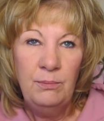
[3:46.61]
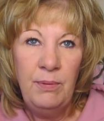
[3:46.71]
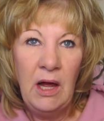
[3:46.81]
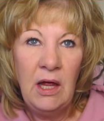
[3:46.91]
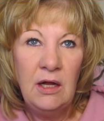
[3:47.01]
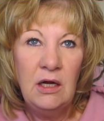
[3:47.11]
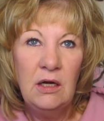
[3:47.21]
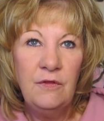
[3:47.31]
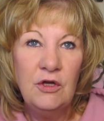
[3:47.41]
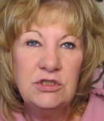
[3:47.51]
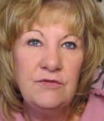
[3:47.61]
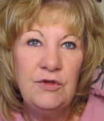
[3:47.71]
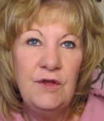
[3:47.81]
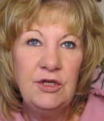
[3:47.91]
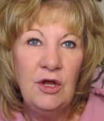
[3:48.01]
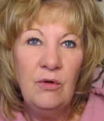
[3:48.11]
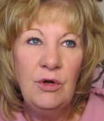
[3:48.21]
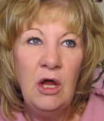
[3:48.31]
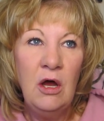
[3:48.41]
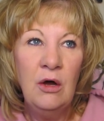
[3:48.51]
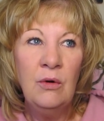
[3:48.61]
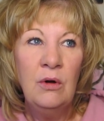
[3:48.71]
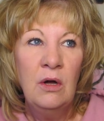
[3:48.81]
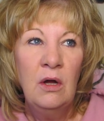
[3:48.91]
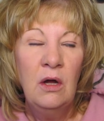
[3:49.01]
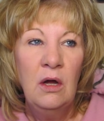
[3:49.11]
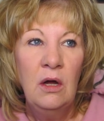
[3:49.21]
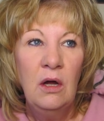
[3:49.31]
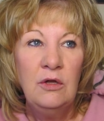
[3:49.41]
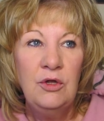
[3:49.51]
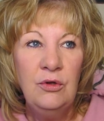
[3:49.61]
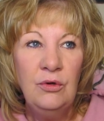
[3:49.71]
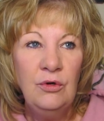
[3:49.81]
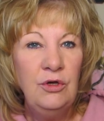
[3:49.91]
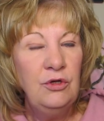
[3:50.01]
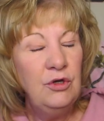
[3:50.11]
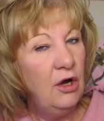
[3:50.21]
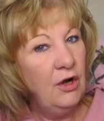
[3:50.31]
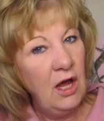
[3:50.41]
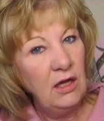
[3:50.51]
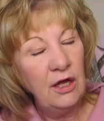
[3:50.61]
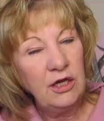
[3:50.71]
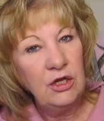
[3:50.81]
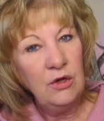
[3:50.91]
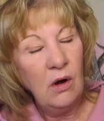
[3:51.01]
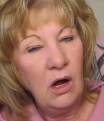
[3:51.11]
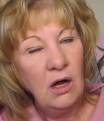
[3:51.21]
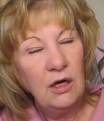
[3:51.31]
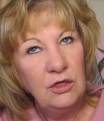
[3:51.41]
But those of you that don't know, you don't know how lucky you are.